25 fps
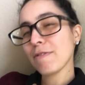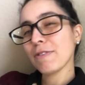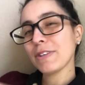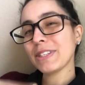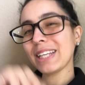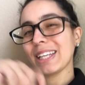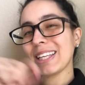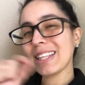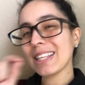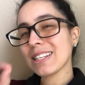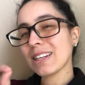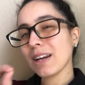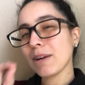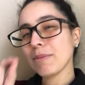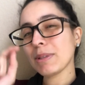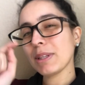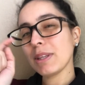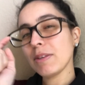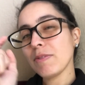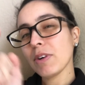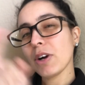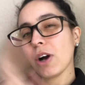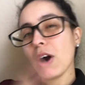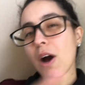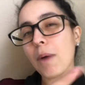for taking the time to
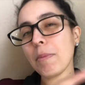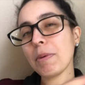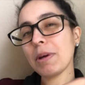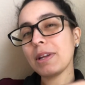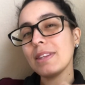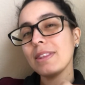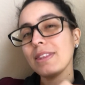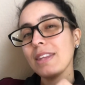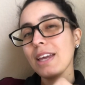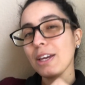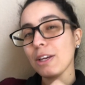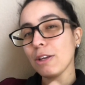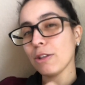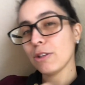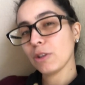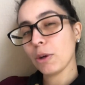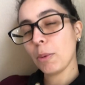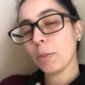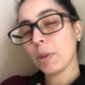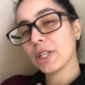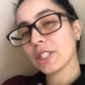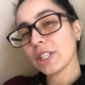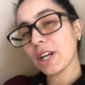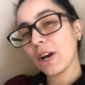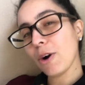leave a comment. Thank you so
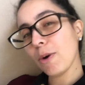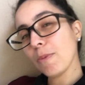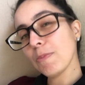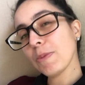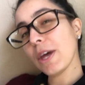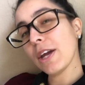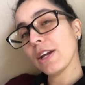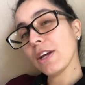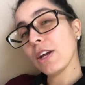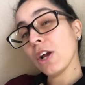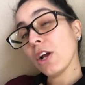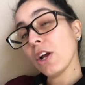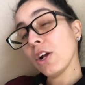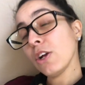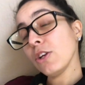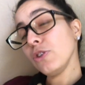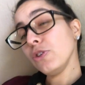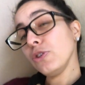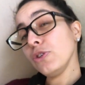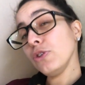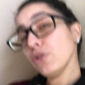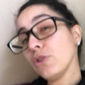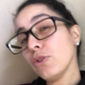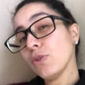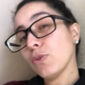much. I hope that
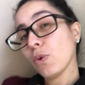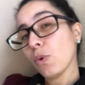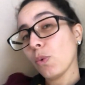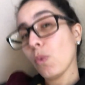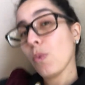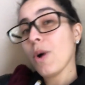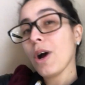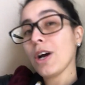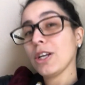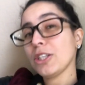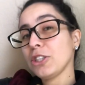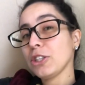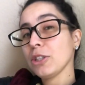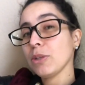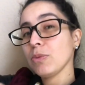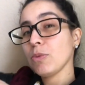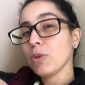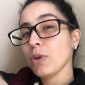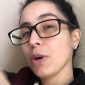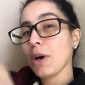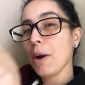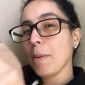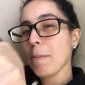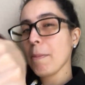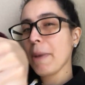you watching will
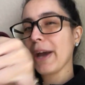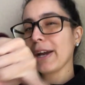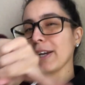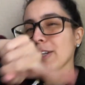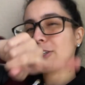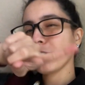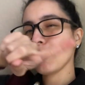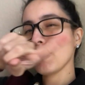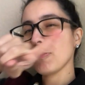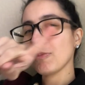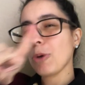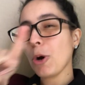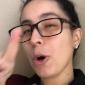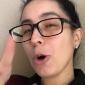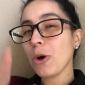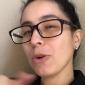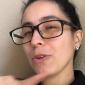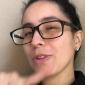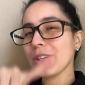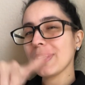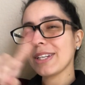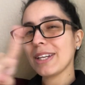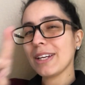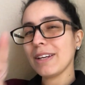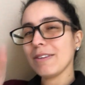come back tomorrow,
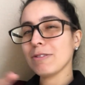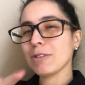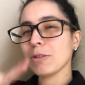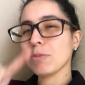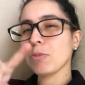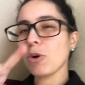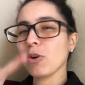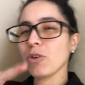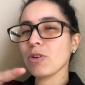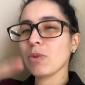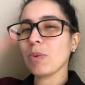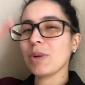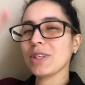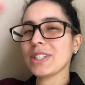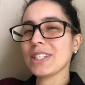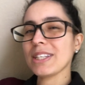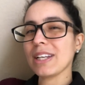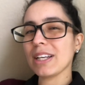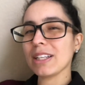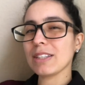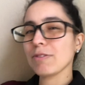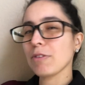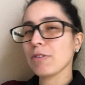the day of tomorrow, to watch the next